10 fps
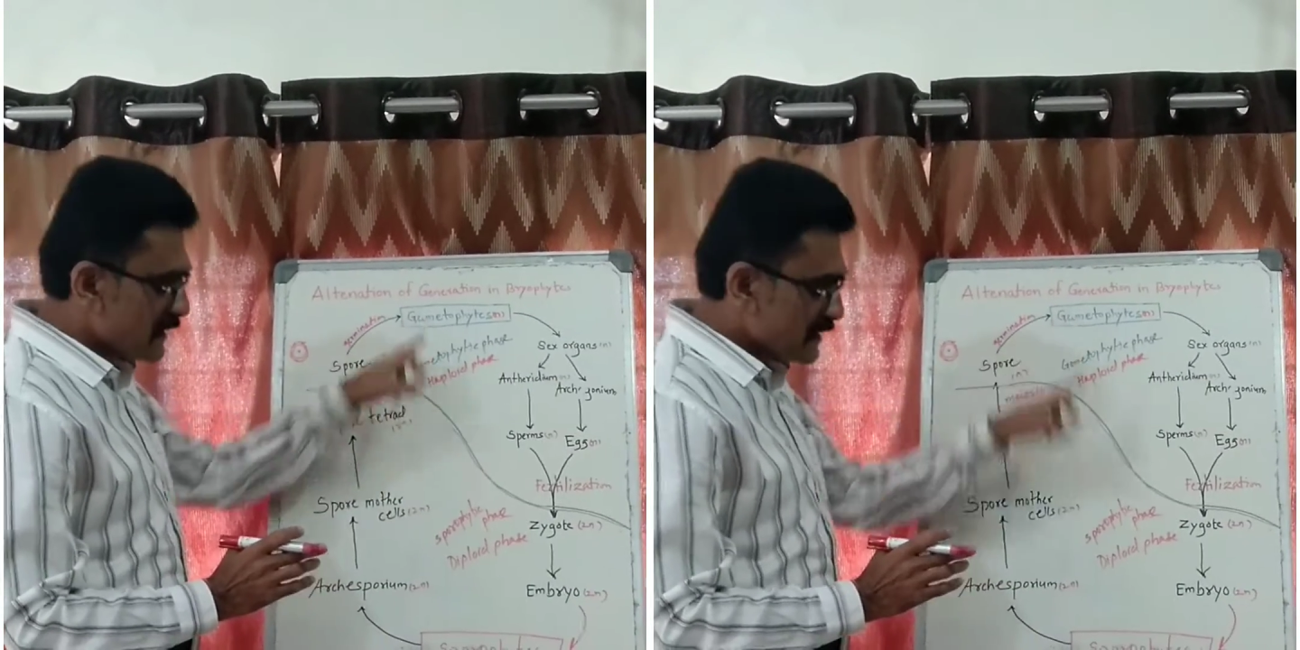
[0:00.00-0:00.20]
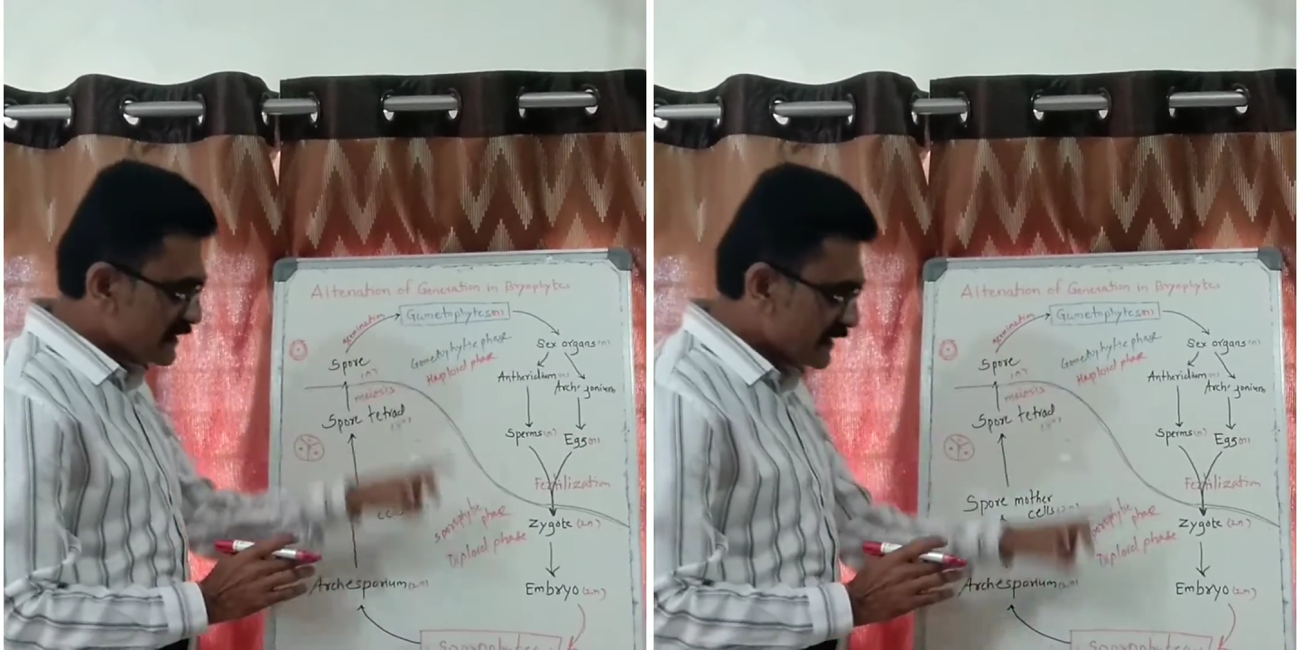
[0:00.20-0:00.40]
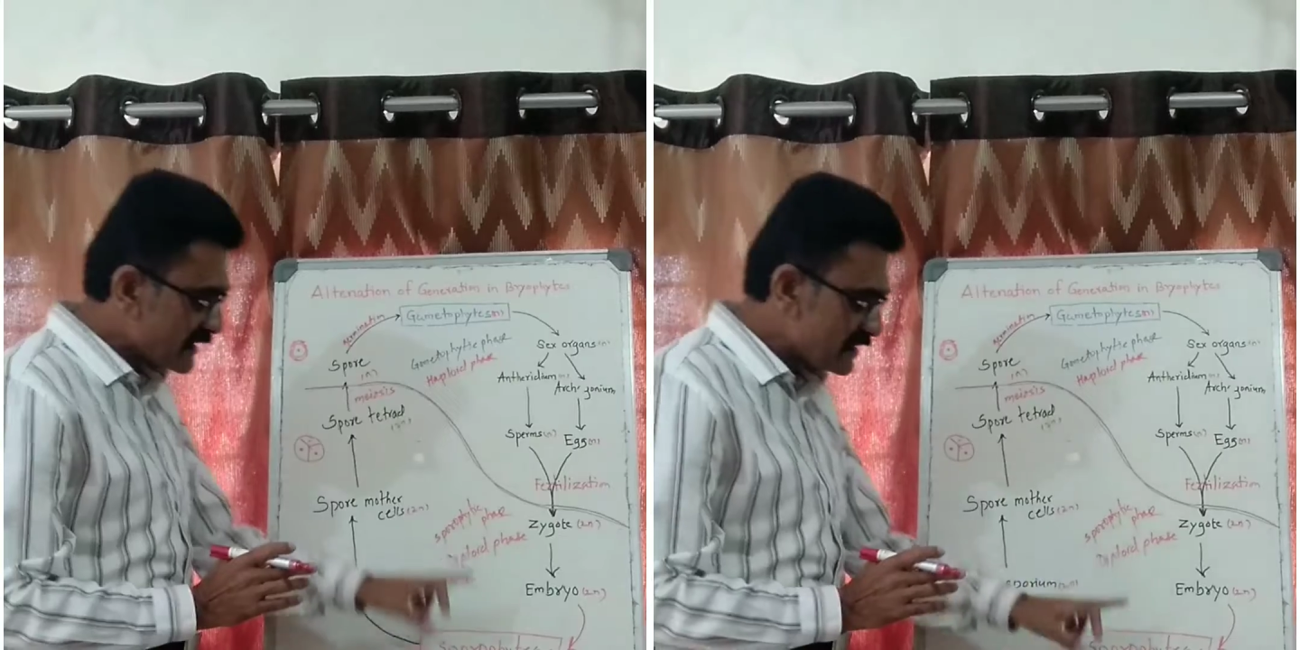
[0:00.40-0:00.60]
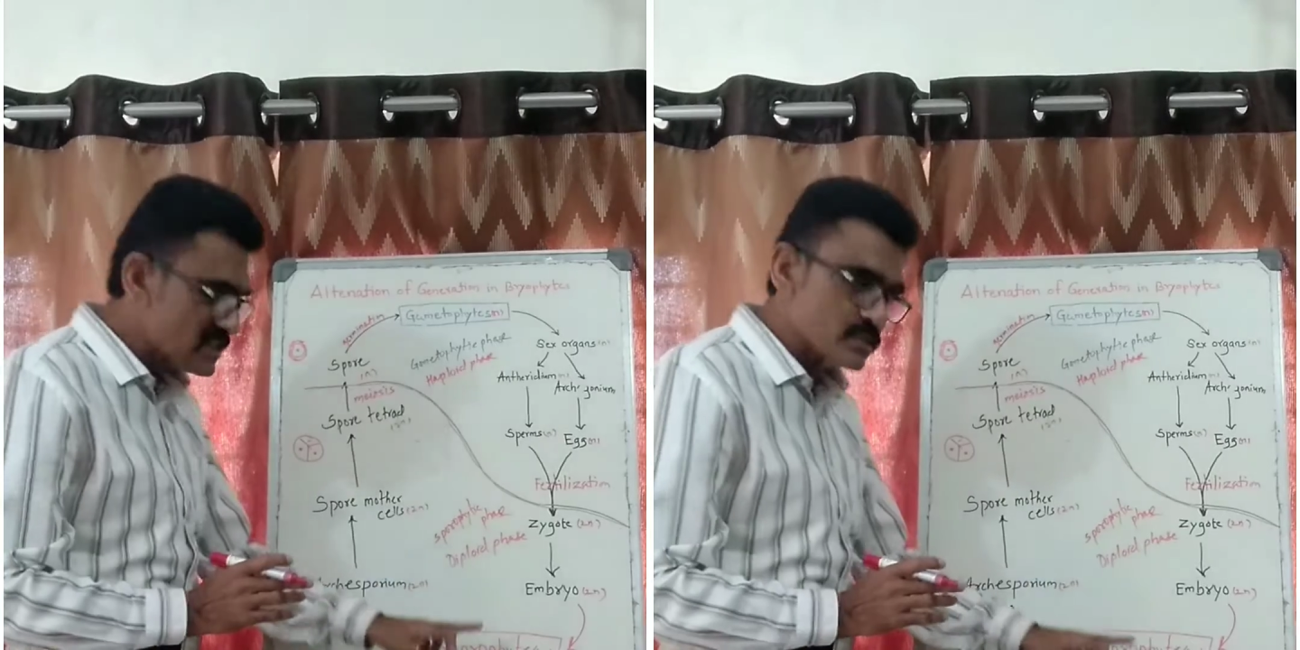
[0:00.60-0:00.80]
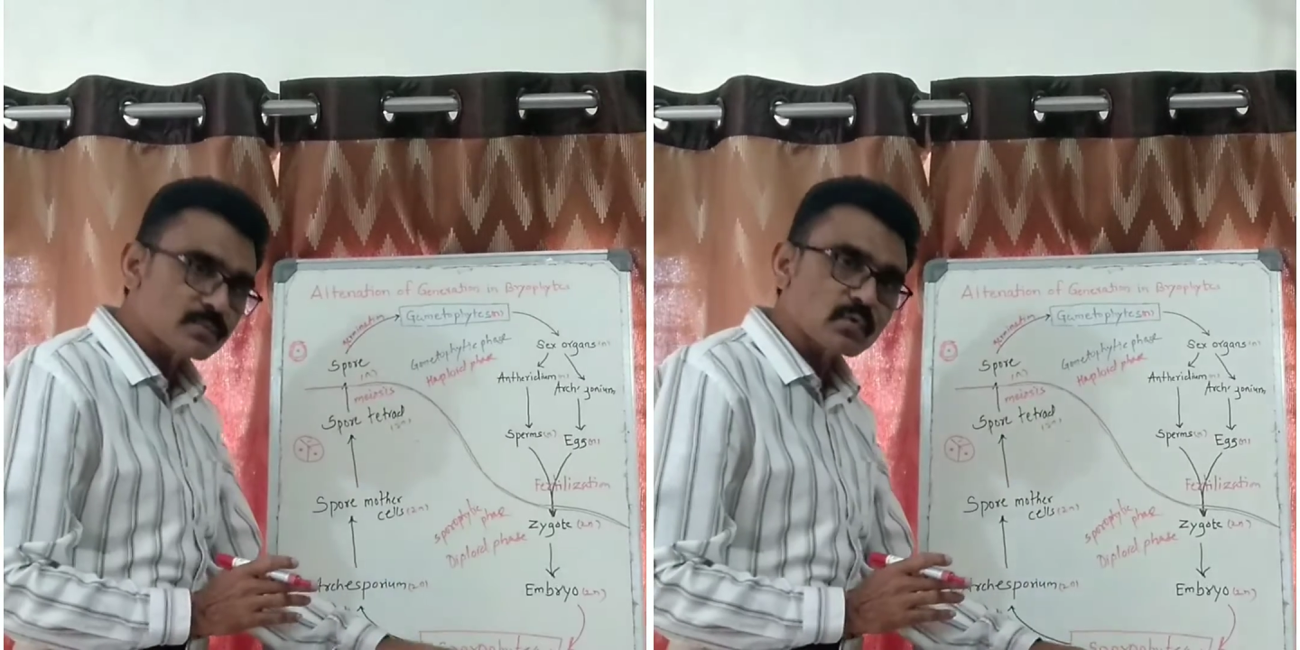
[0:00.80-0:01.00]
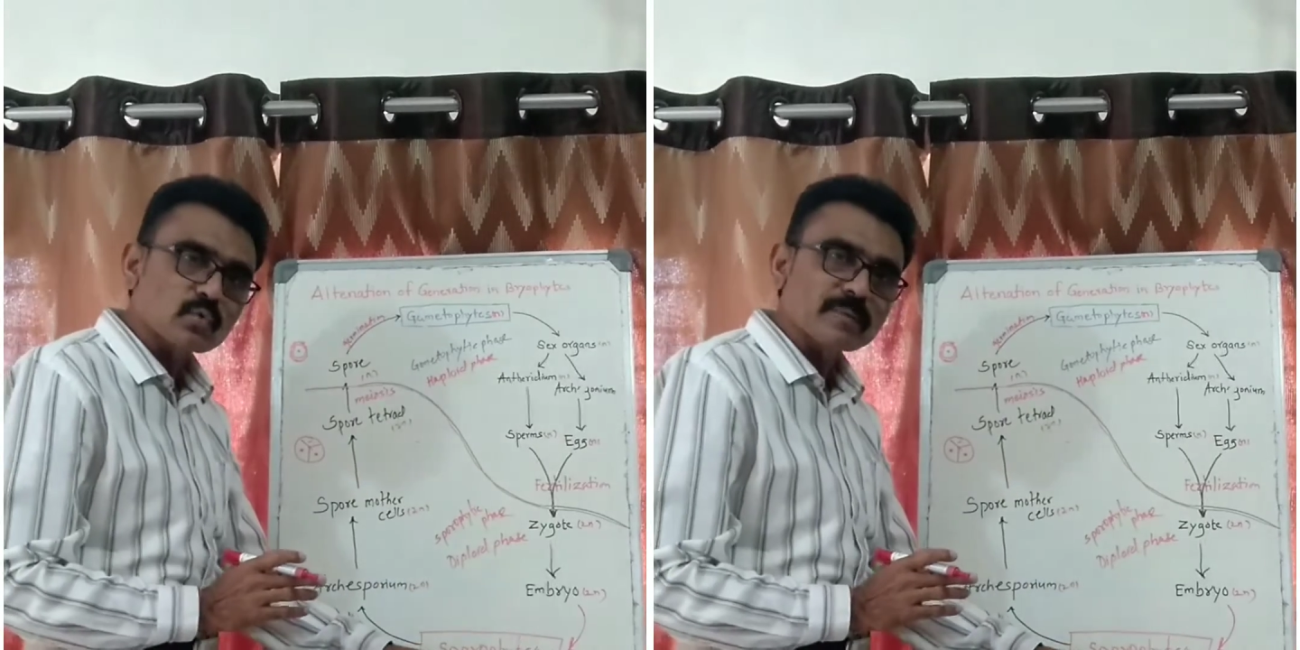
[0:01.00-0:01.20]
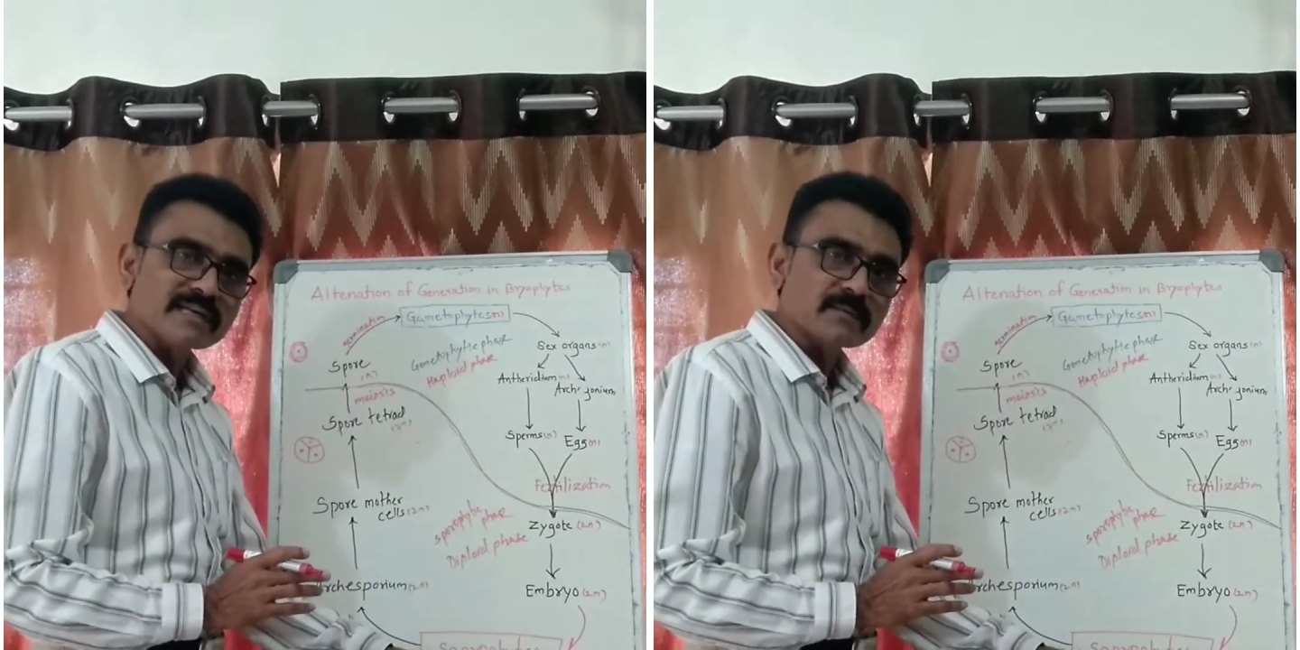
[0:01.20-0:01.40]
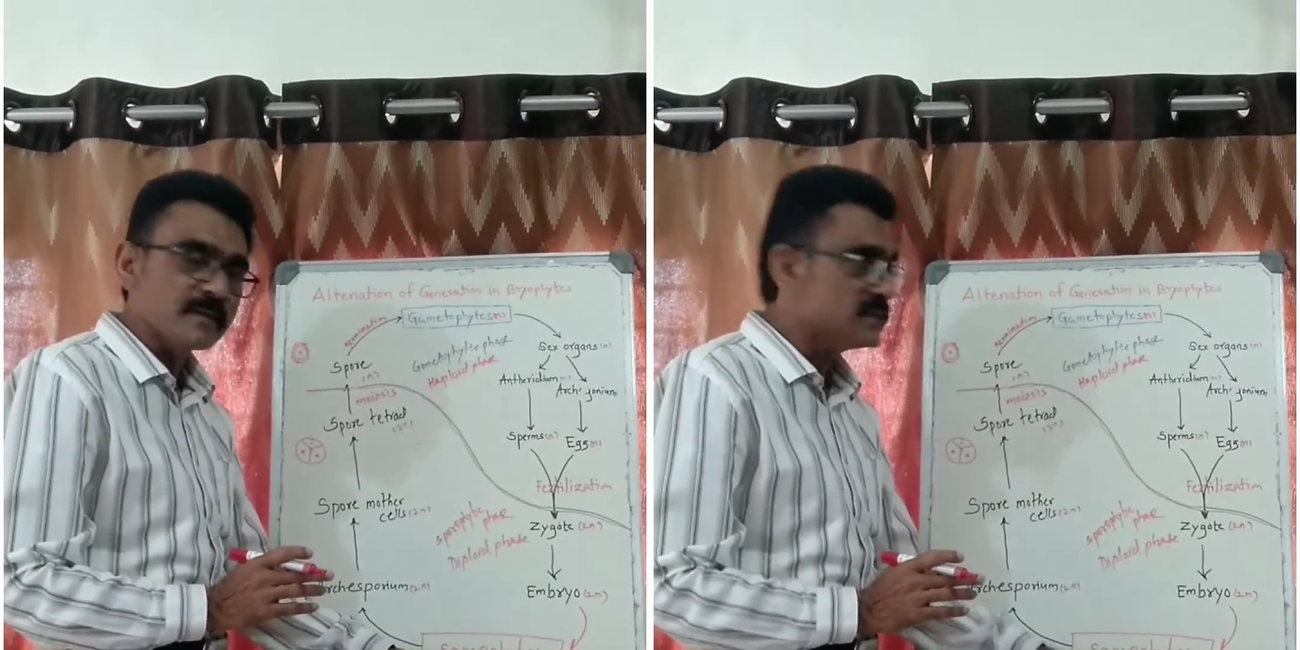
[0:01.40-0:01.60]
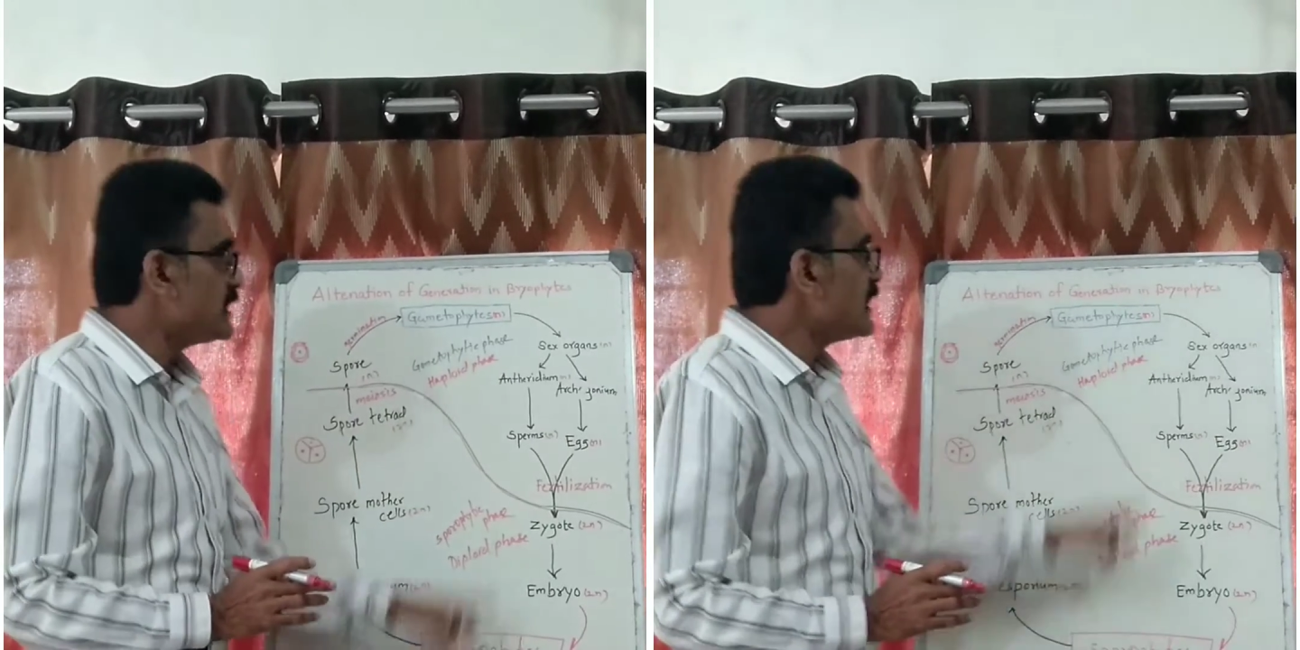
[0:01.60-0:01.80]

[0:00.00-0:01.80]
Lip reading: second is the sporophytic phase.